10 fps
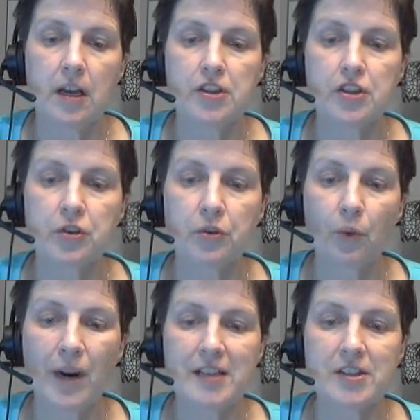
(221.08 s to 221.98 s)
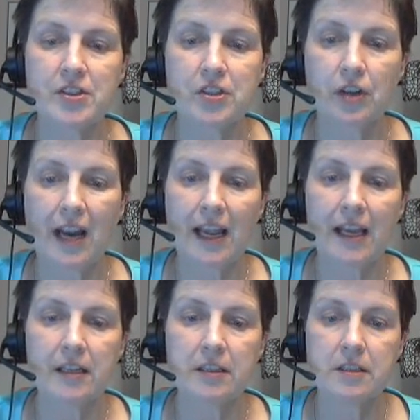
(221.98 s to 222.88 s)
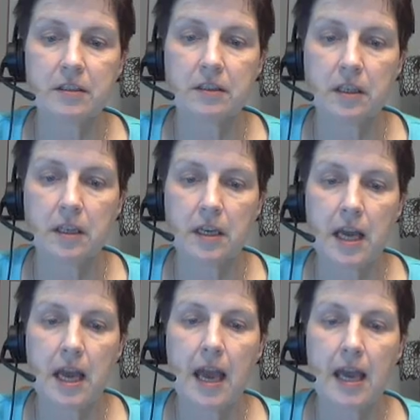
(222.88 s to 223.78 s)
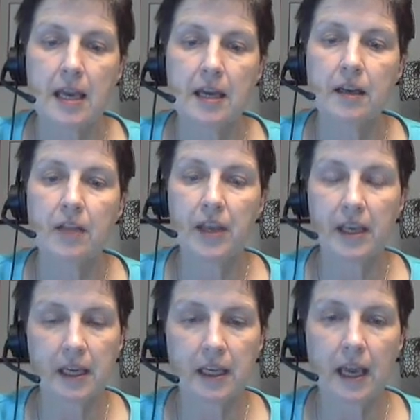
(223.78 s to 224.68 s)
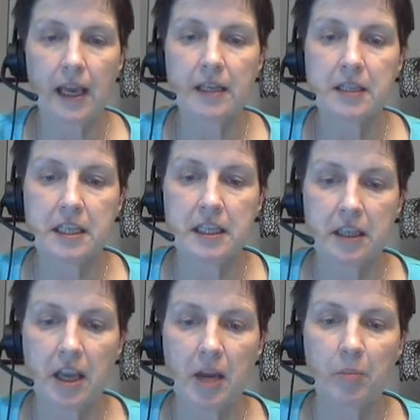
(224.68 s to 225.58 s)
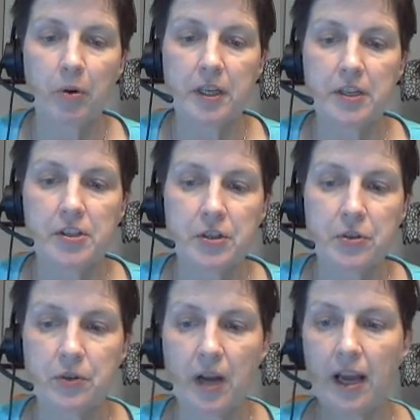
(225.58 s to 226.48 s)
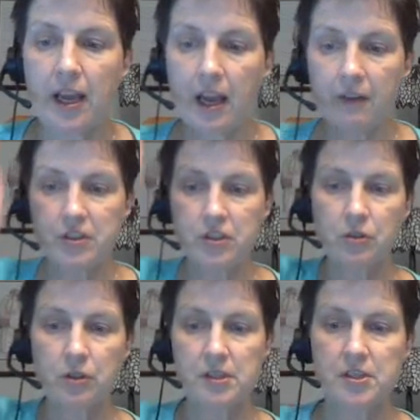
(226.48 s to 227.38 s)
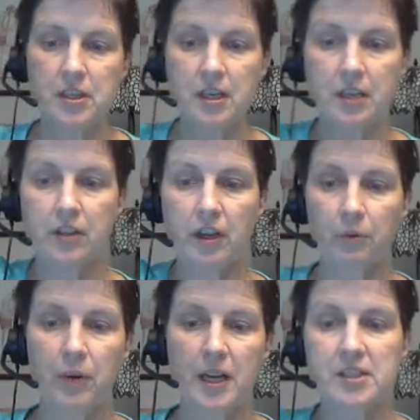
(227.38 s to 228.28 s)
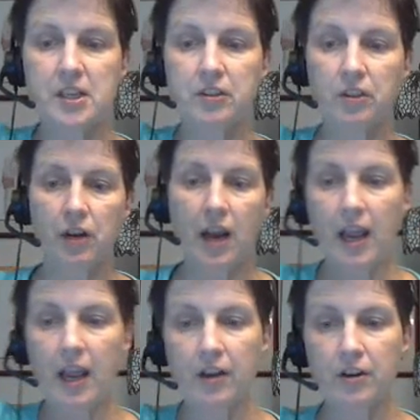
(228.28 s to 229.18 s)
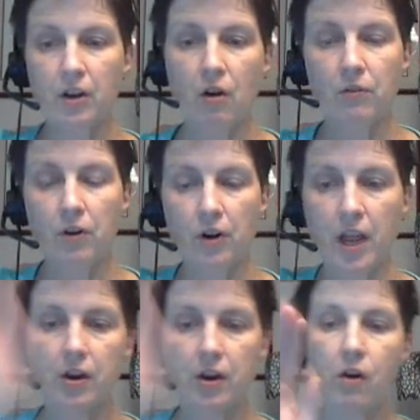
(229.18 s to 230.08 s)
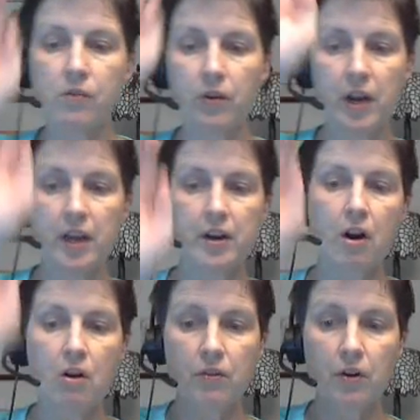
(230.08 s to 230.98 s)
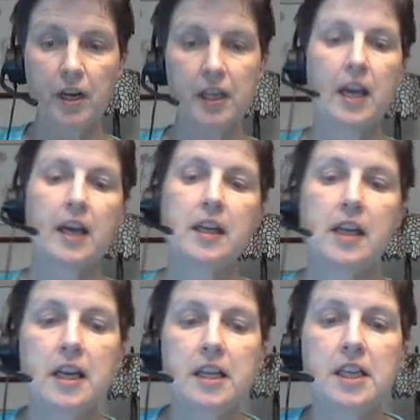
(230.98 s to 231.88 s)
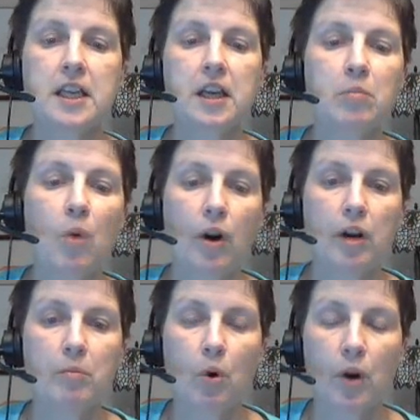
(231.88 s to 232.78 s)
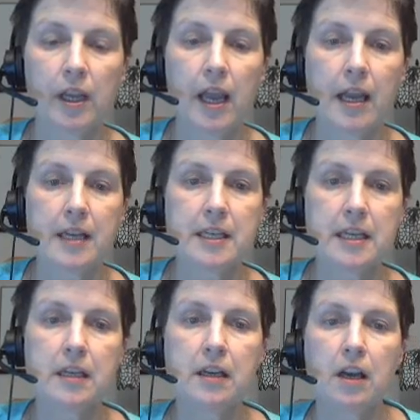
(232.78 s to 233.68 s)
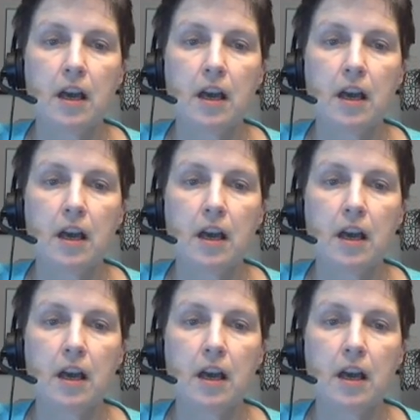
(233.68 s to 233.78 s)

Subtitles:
student raises their hand and they get candy. And pretty soon I have students sitting there raising their hand over and over and over again to get more and more candy.